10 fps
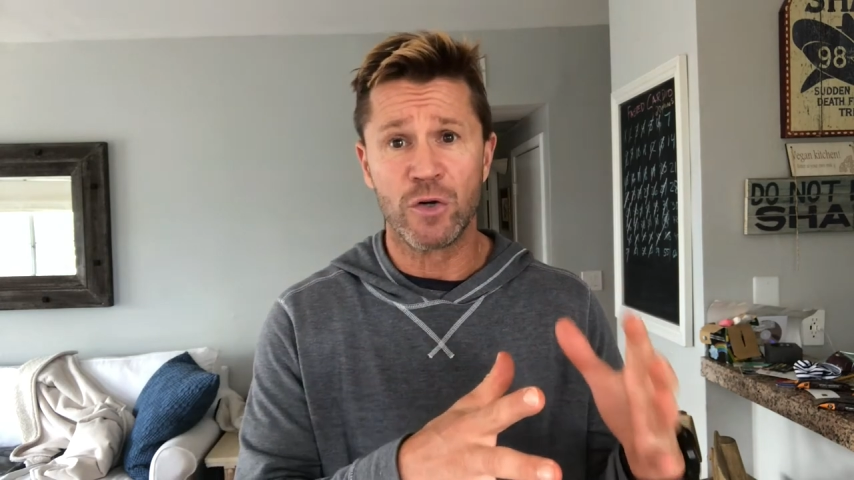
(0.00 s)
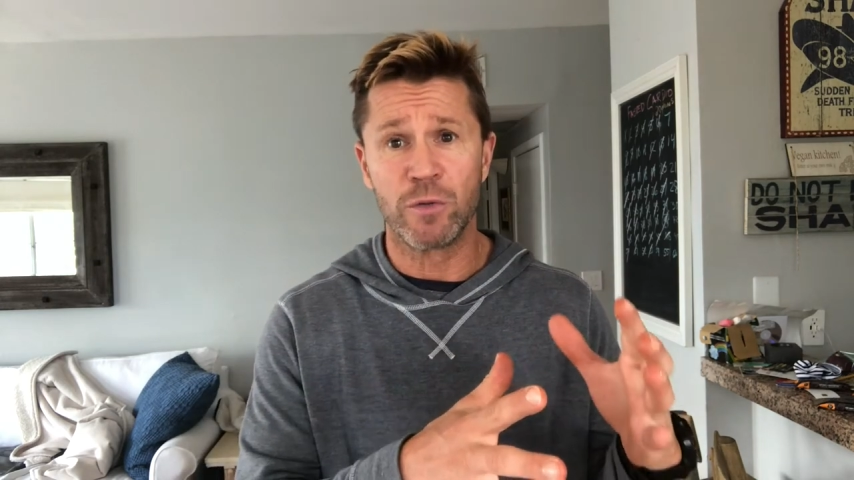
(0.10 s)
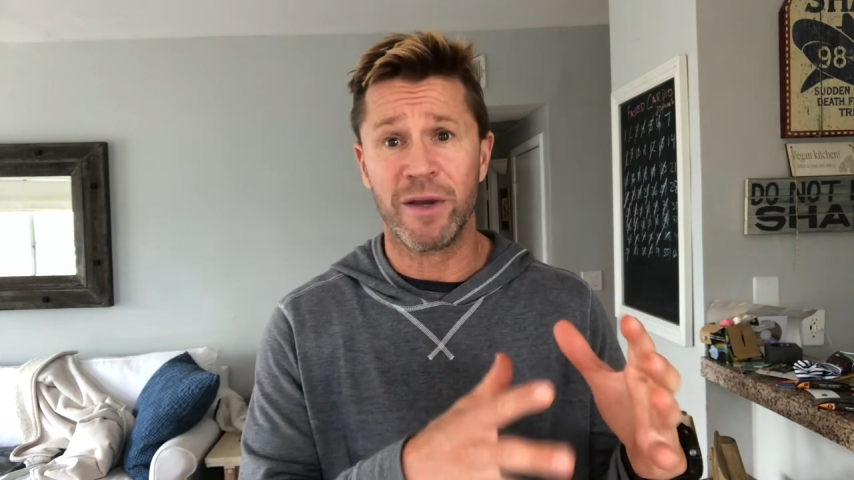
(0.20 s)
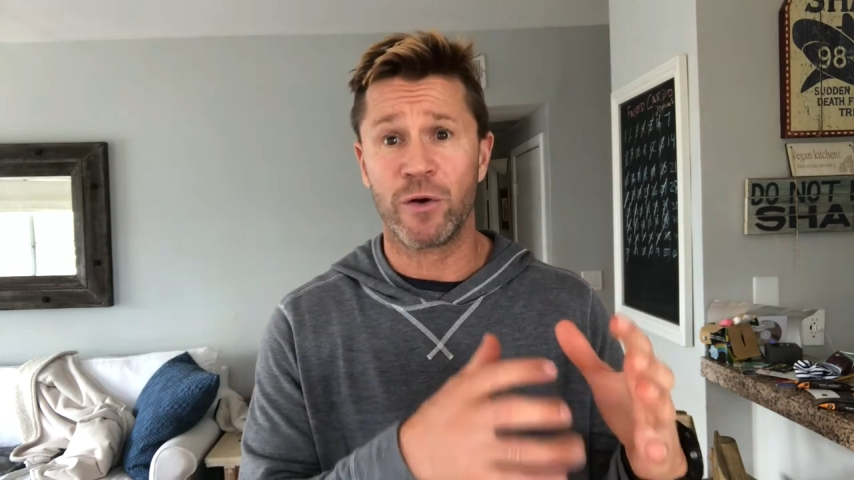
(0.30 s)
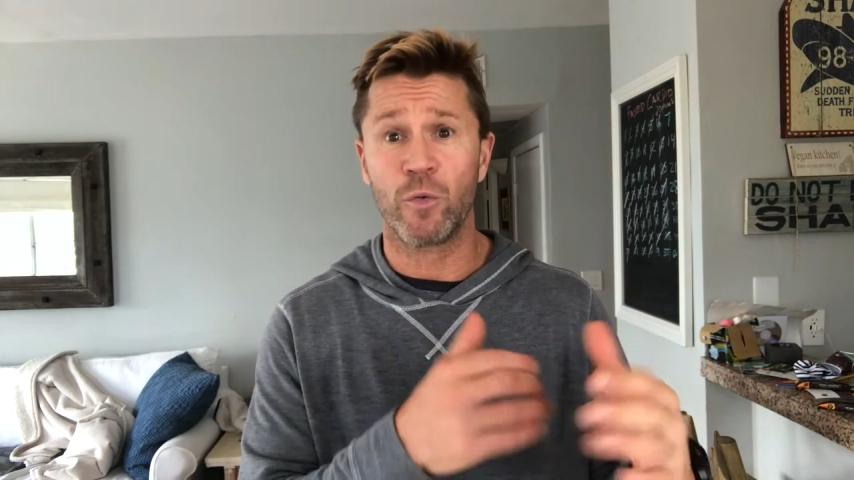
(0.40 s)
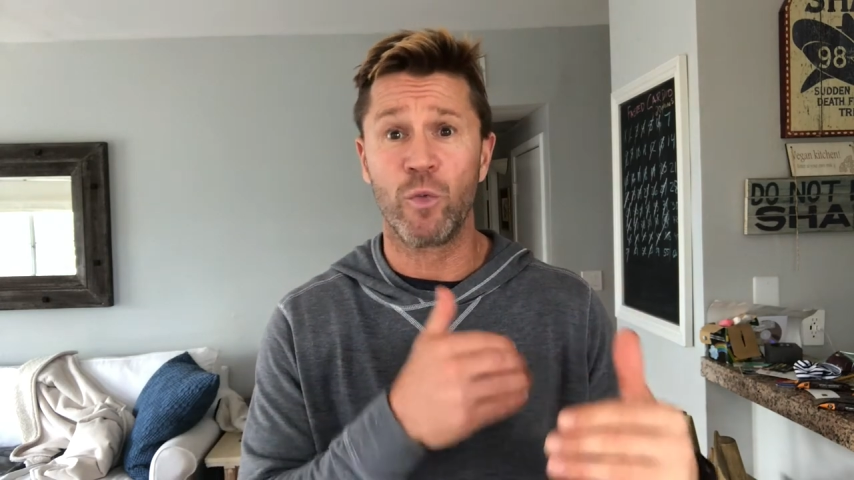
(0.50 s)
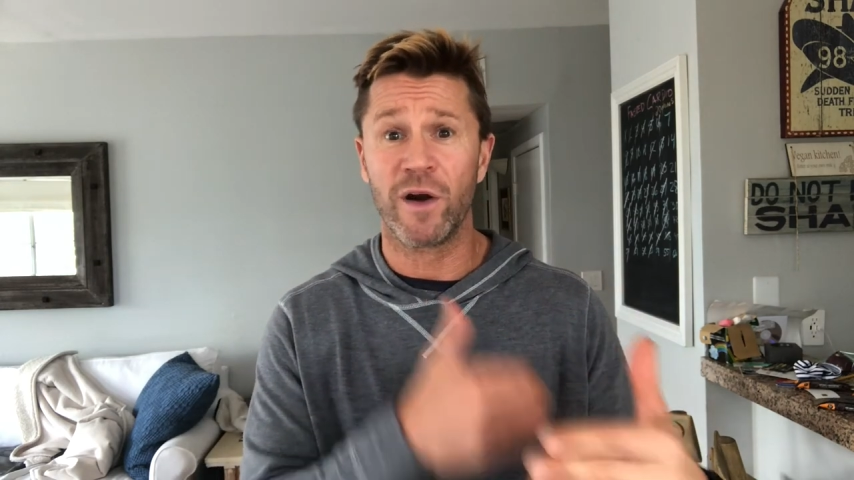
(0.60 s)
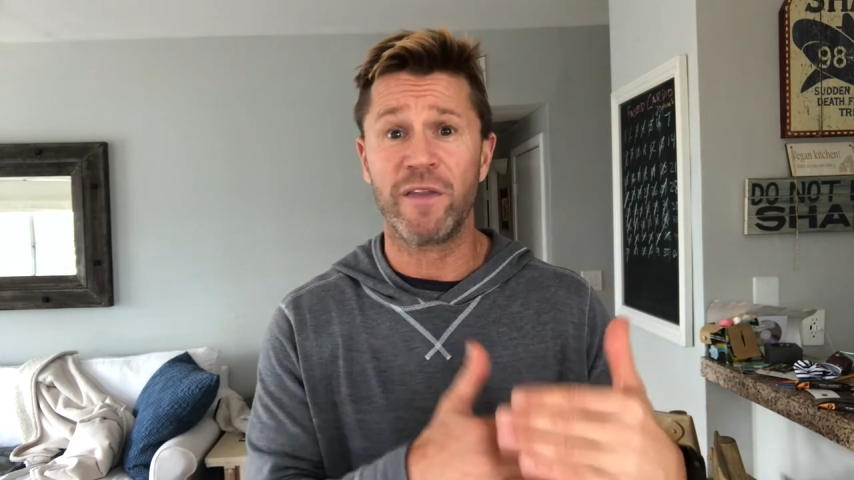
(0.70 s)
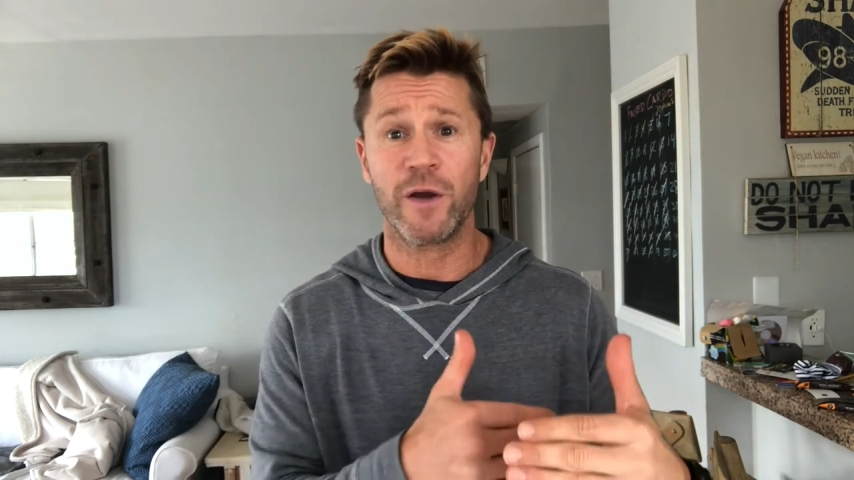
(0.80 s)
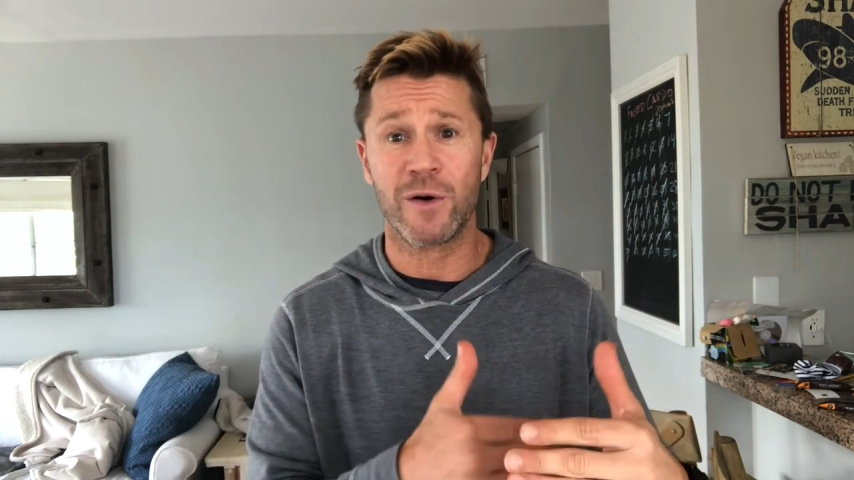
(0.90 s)
no matter
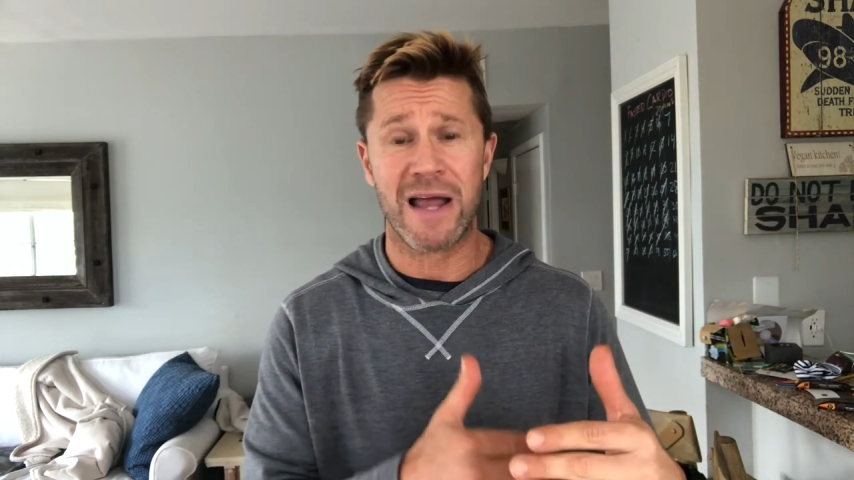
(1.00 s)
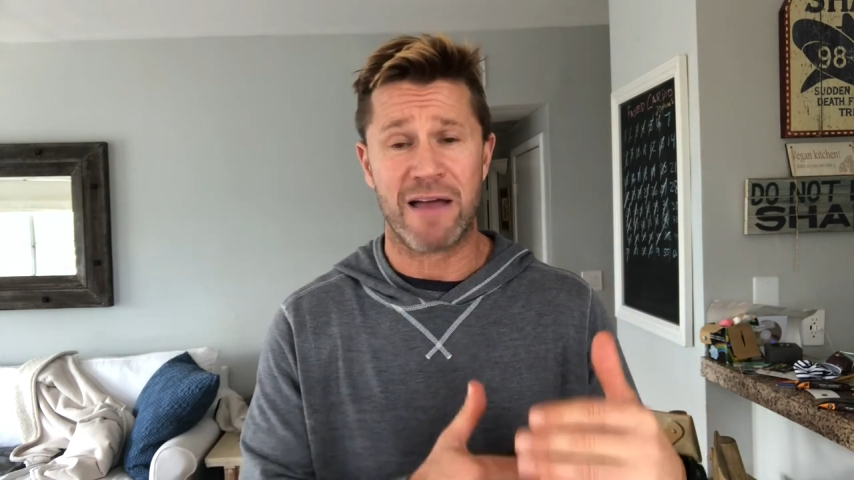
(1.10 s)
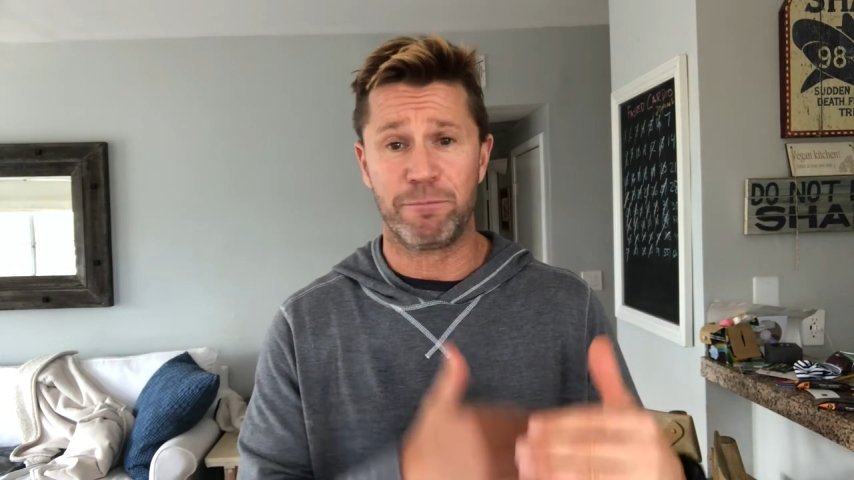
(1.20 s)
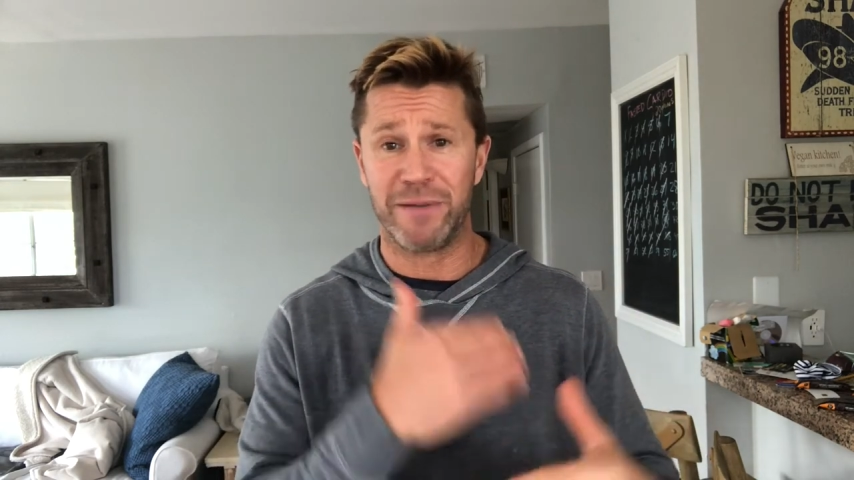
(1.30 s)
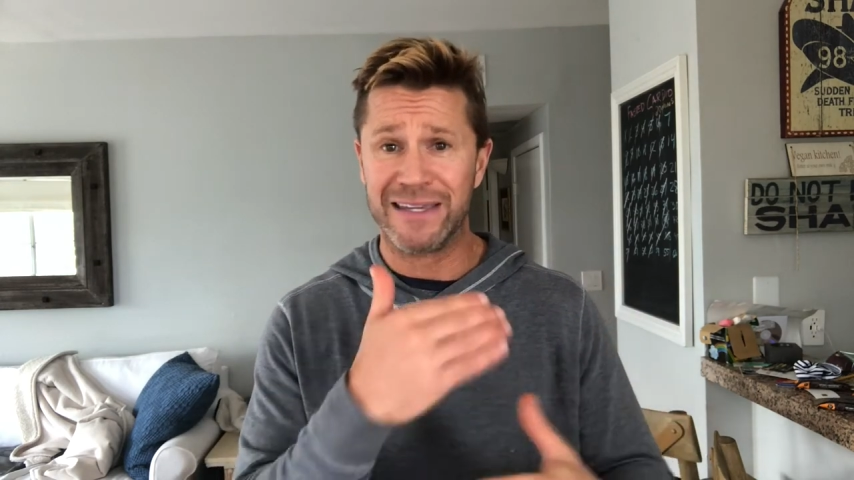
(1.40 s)
where they were at,